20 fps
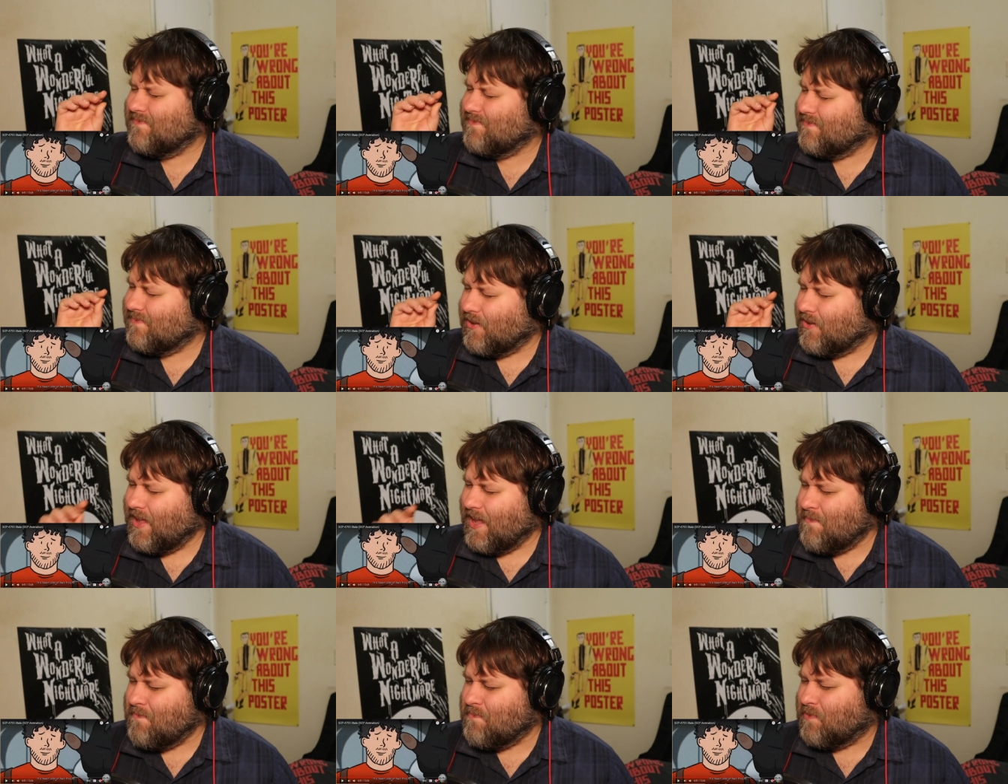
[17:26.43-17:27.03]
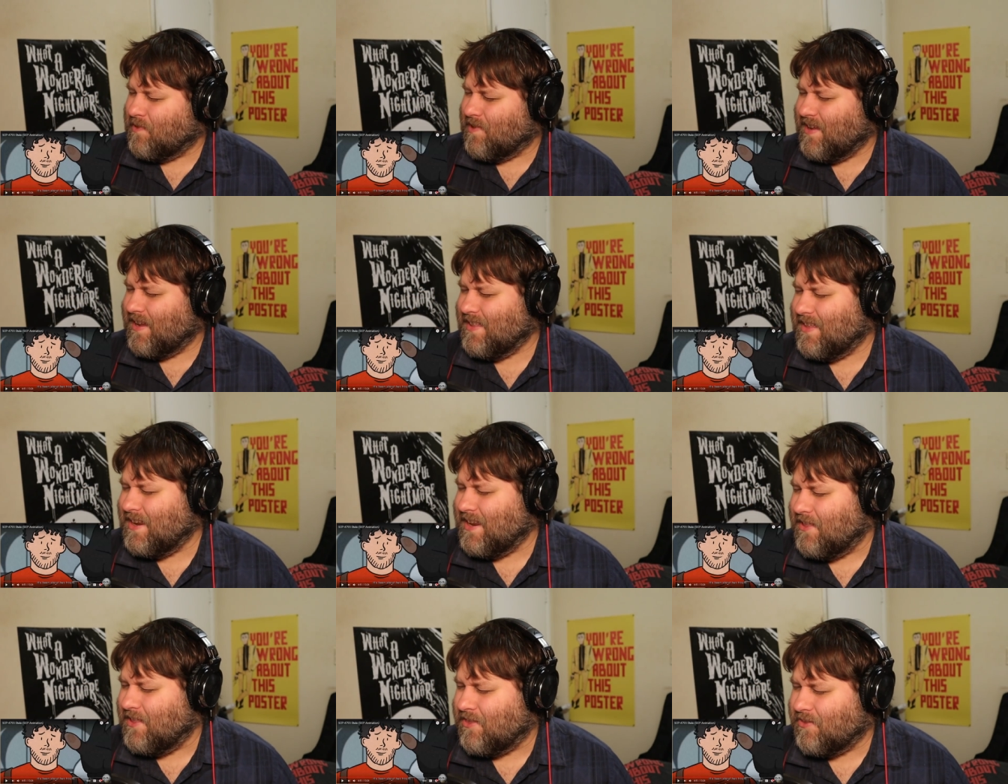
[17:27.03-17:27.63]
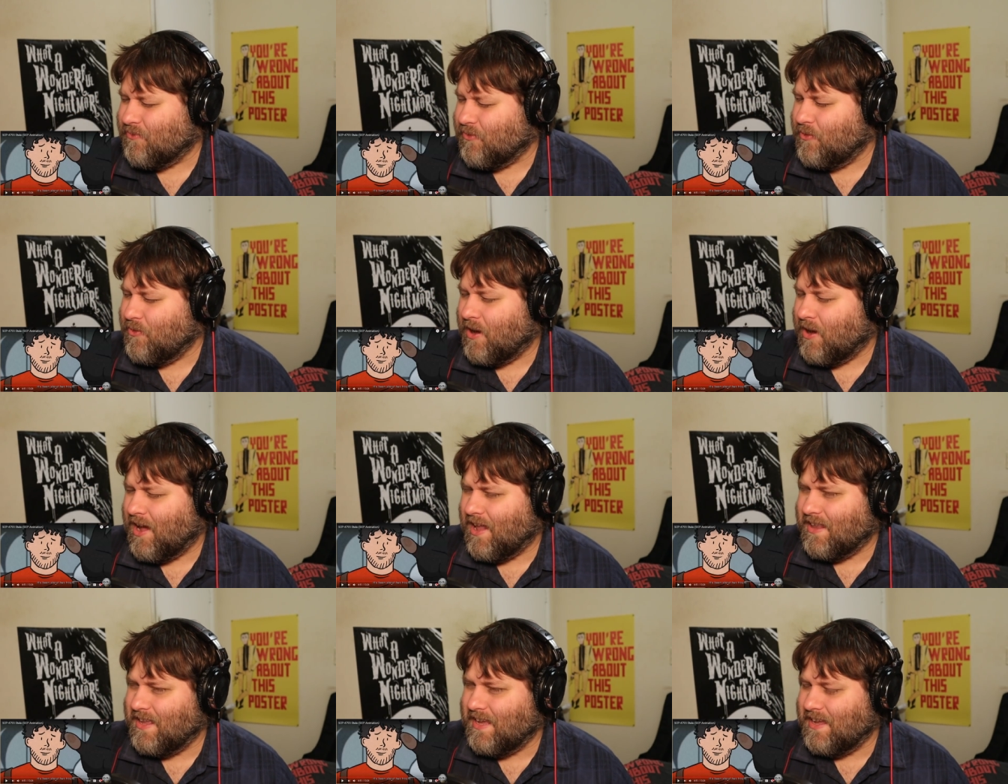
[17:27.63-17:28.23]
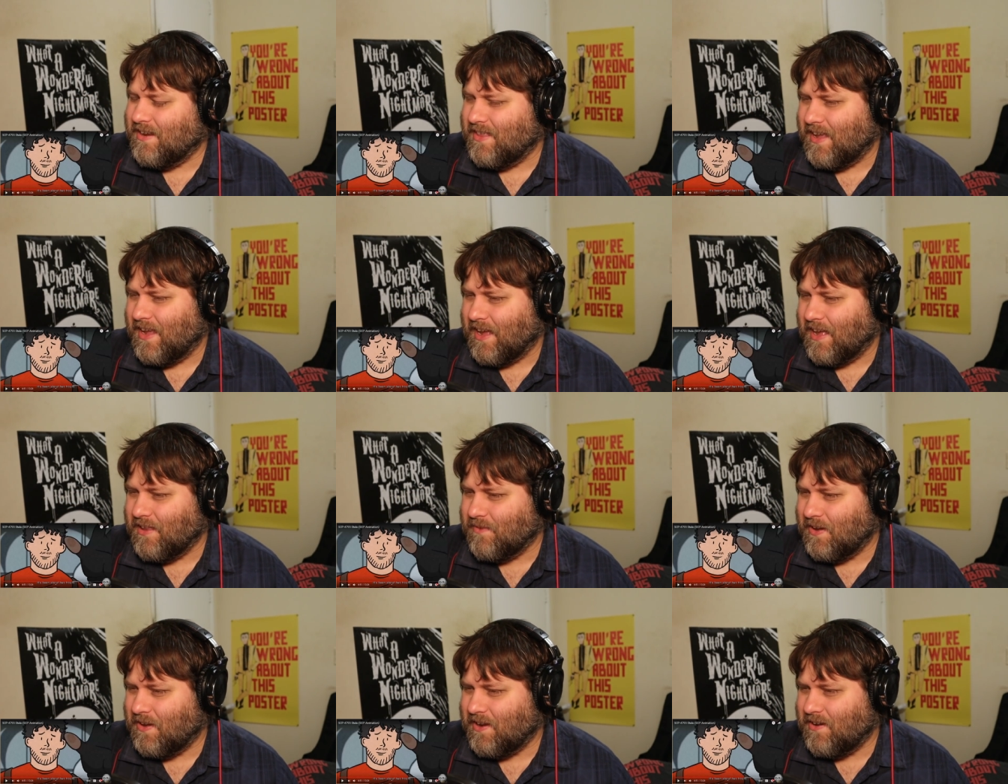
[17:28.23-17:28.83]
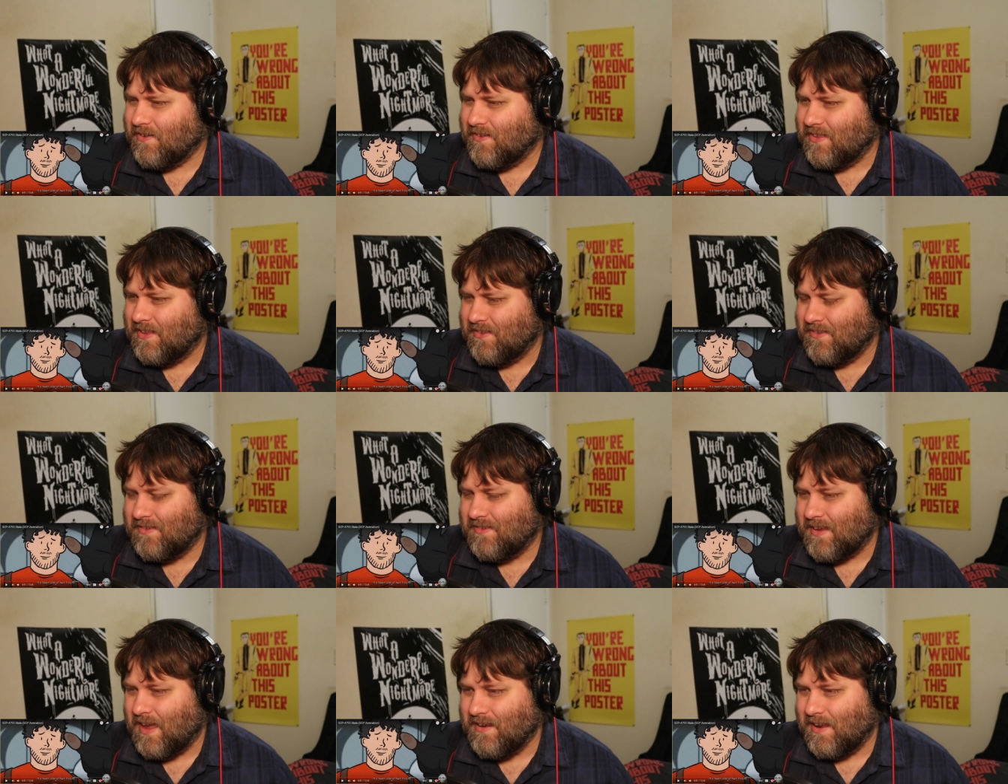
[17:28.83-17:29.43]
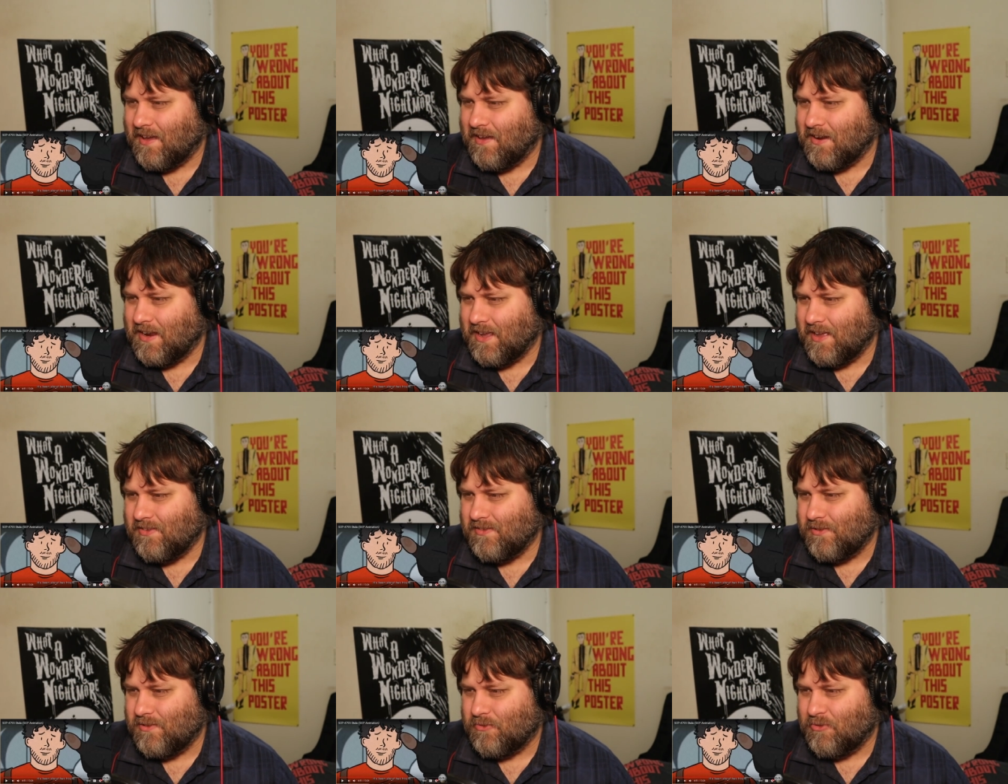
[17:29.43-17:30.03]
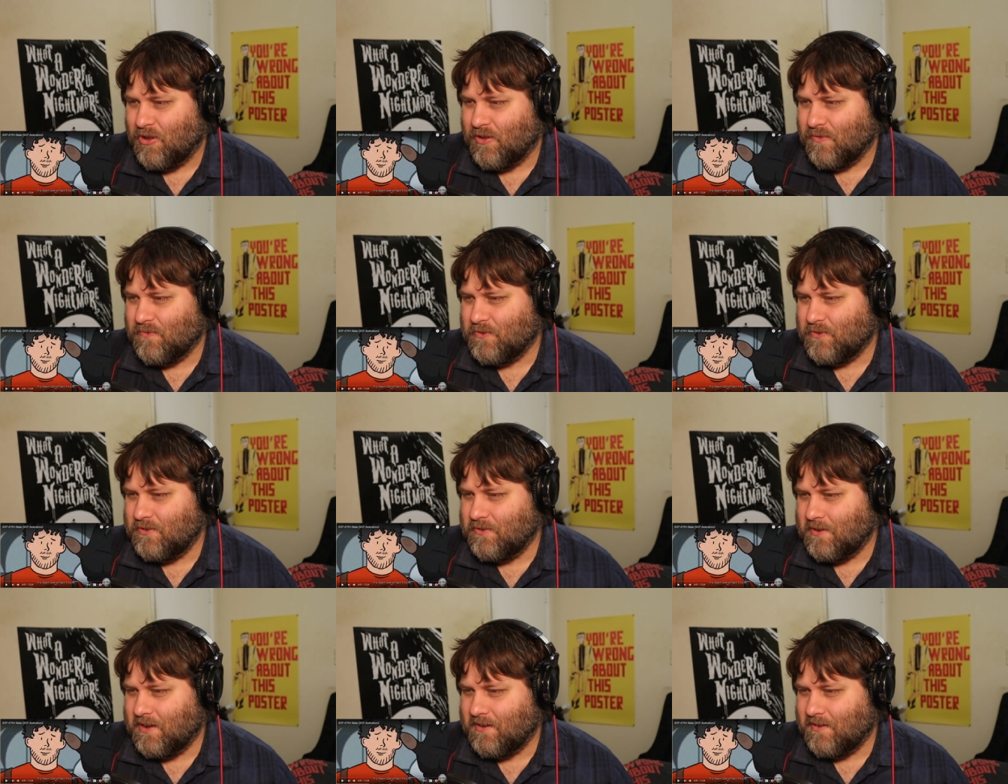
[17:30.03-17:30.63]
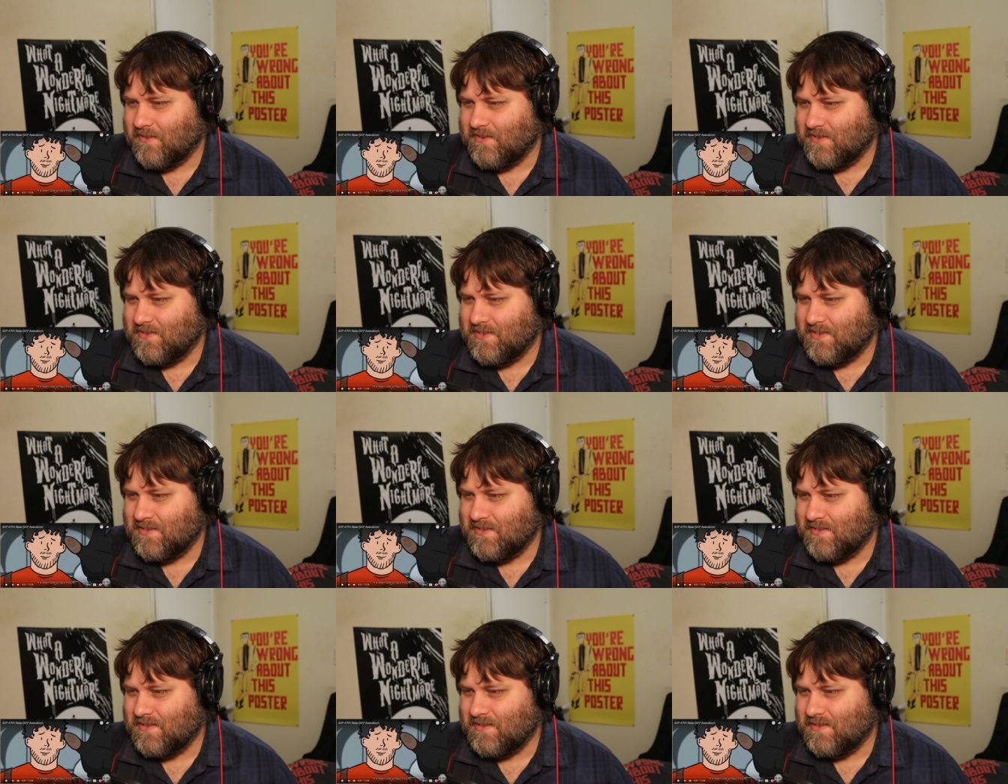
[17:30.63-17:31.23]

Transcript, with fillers: Are they implying that he threw Holly into the elevator and then sat down against a wall for two hours?